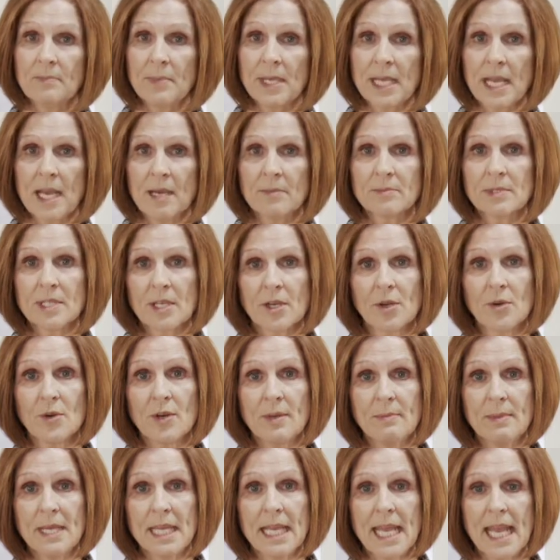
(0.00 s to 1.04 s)
becomes a
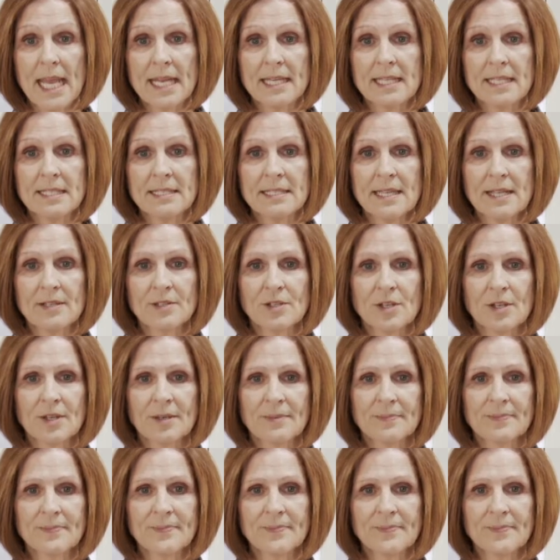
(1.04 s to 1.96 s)
creamy candy center.